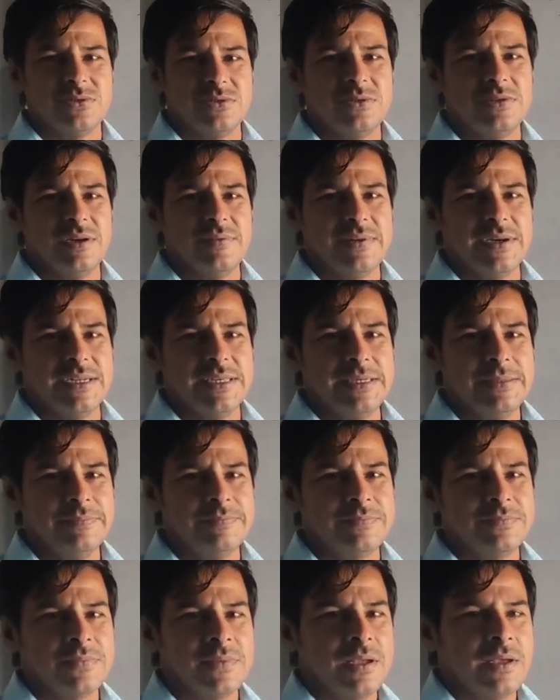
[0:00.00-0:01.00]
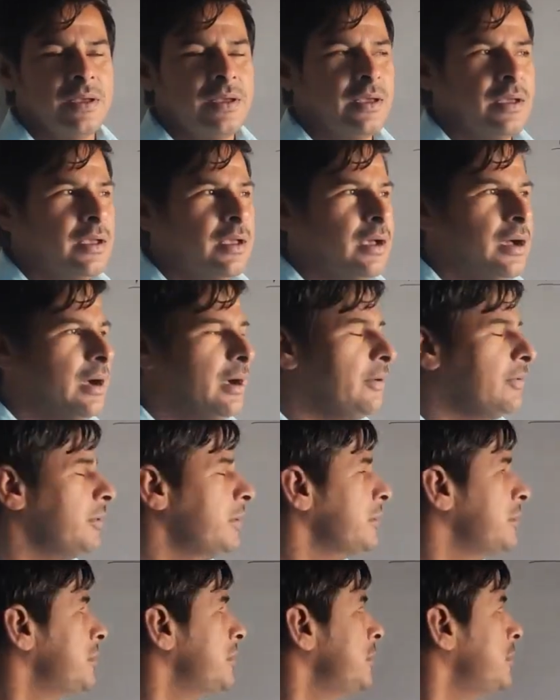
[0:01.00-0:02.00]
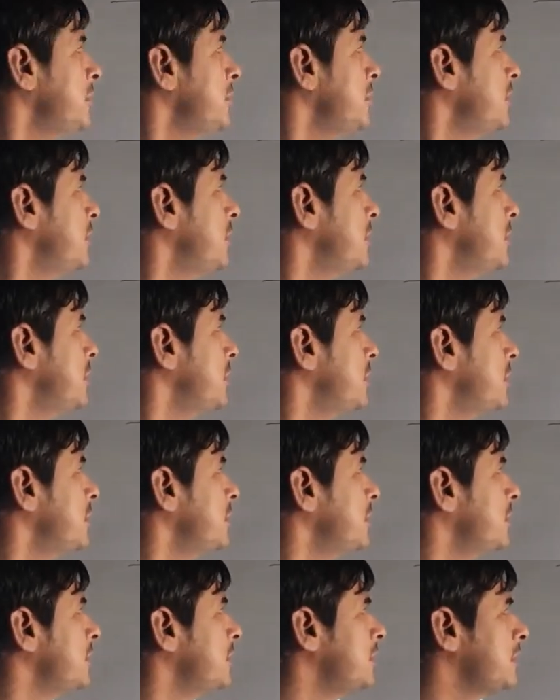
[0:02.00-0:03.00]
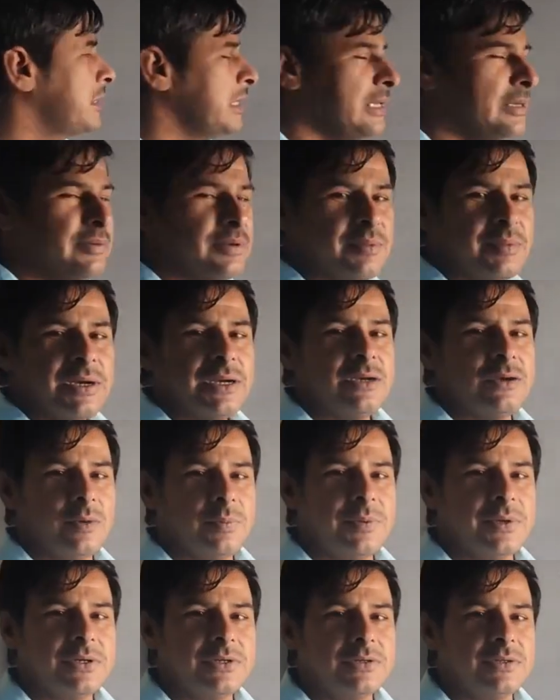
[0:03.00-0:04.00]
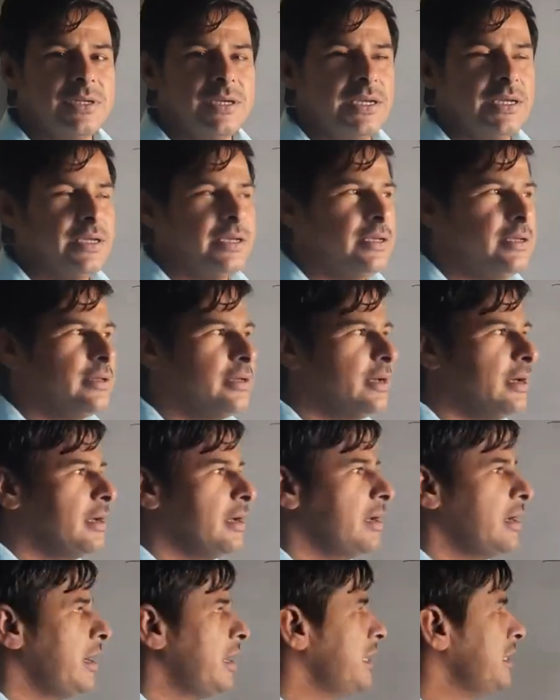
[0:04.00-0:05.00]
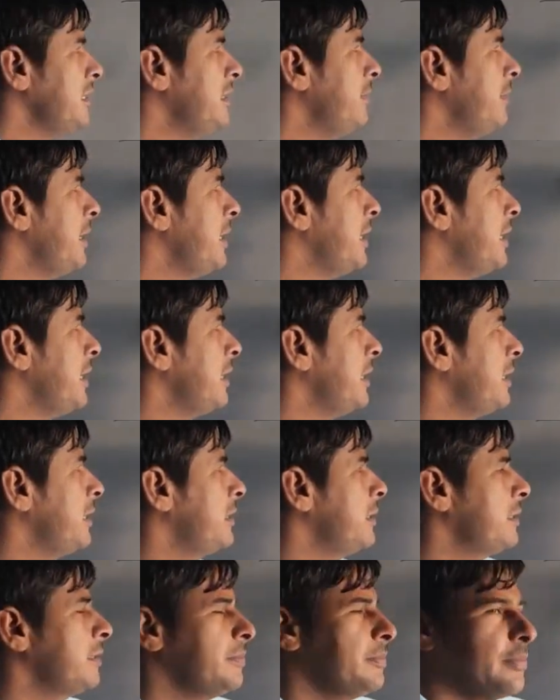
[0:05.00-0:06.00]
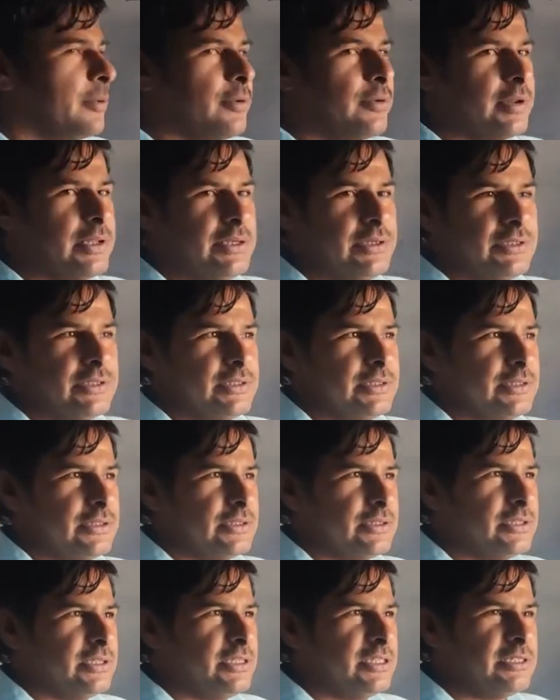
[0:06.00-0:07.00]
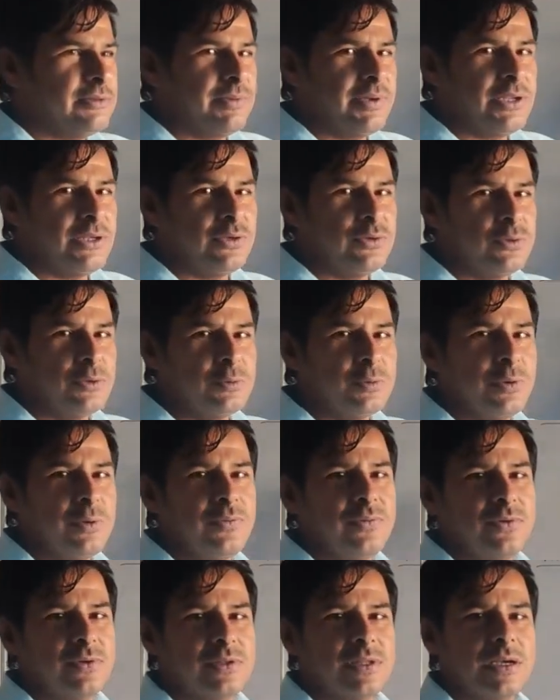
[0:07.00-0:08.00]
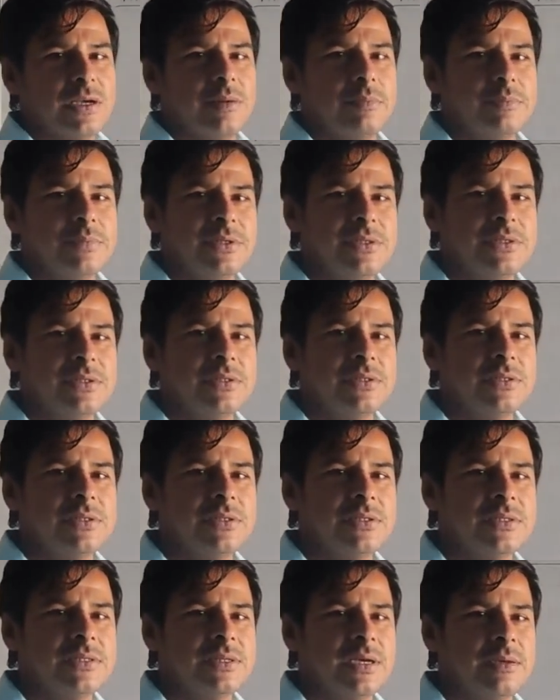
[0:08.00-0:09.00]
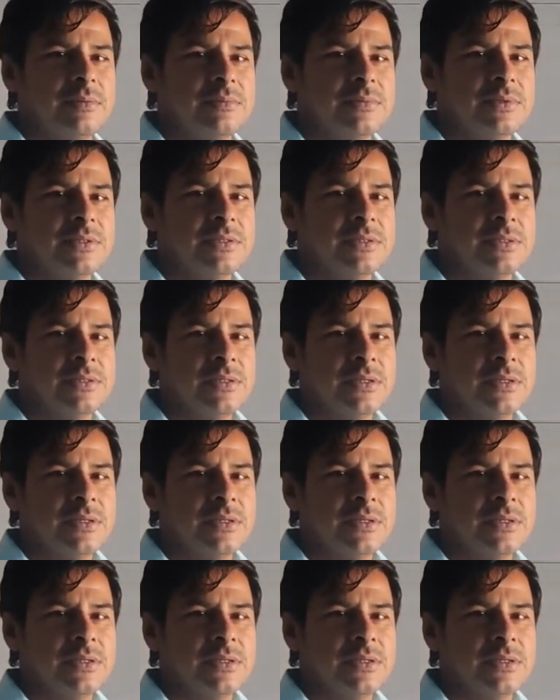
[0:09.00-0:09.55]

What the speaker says: Nuyawali, I want to deliver my topic today: arithmetic progressions. It's very useful for the competition exams